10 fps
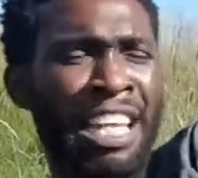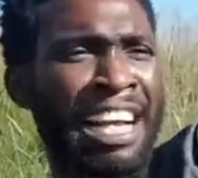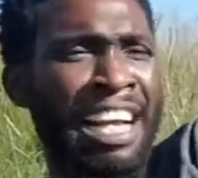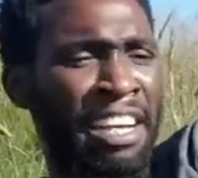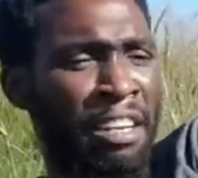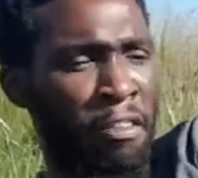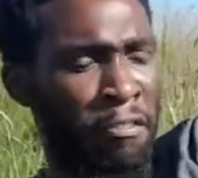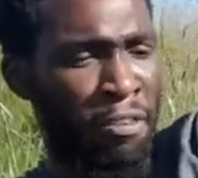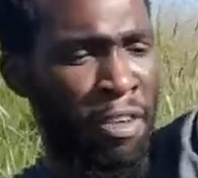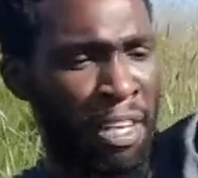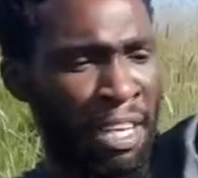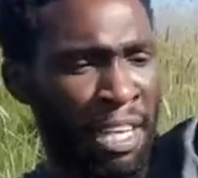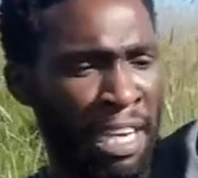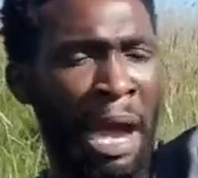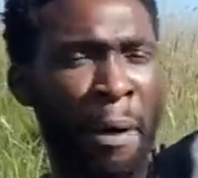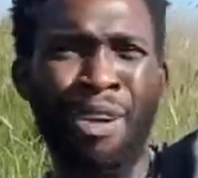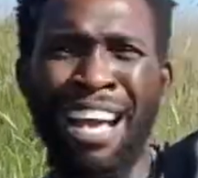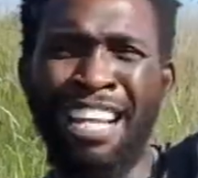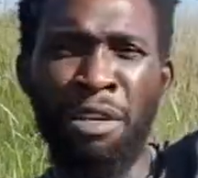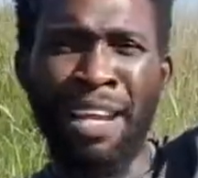almost that kind of
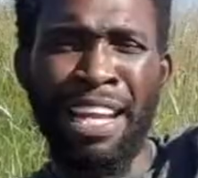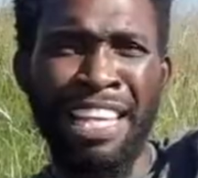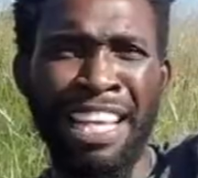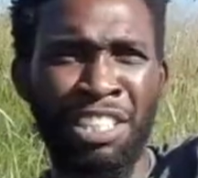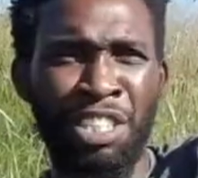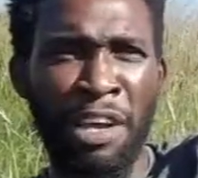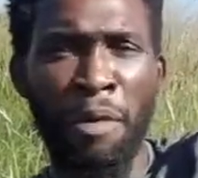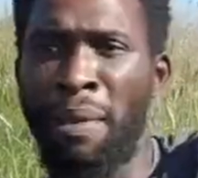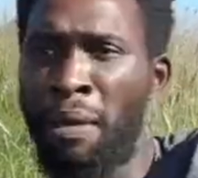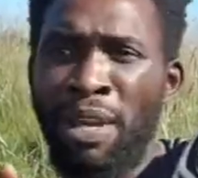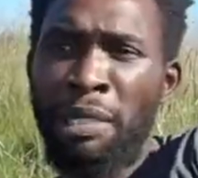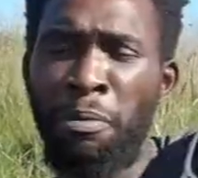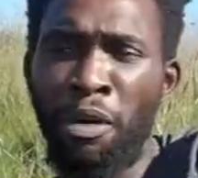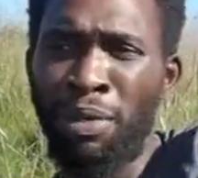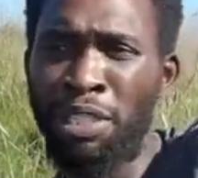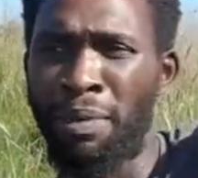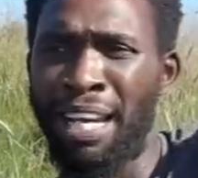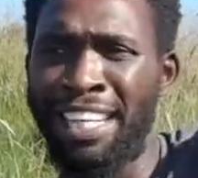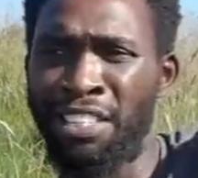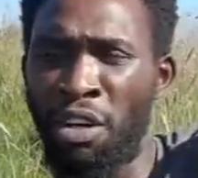camaraderie you can share. I mean, we
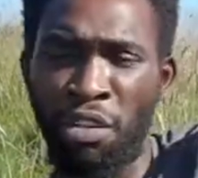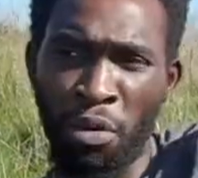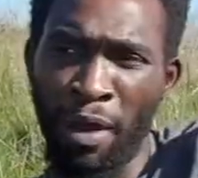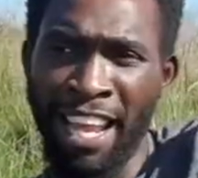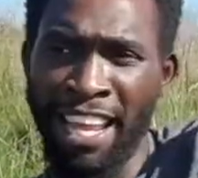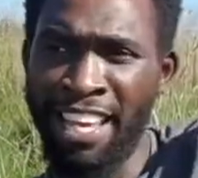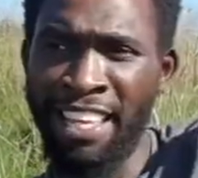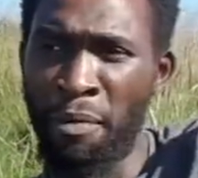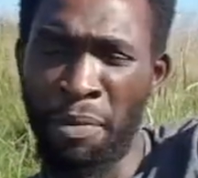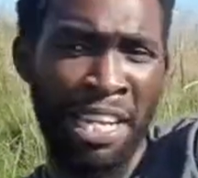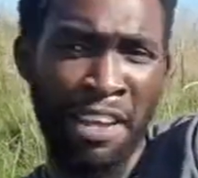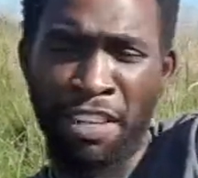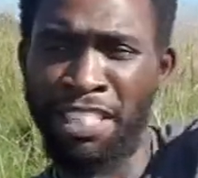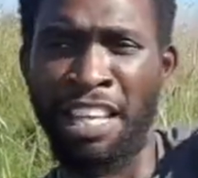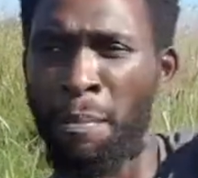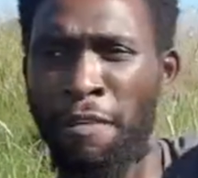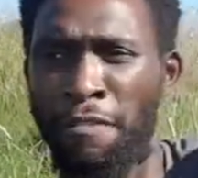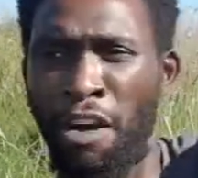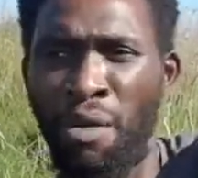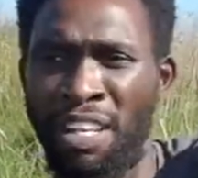spoke with some guys on the way here that we'd never
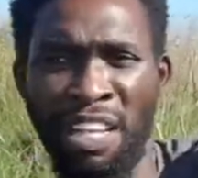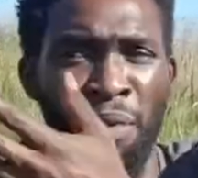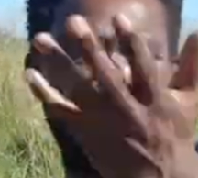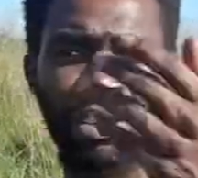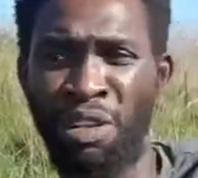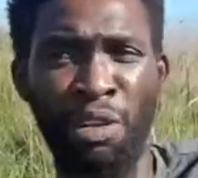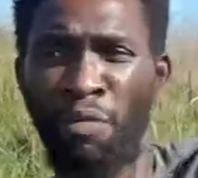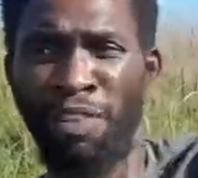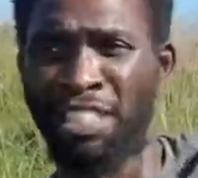seen before, and they were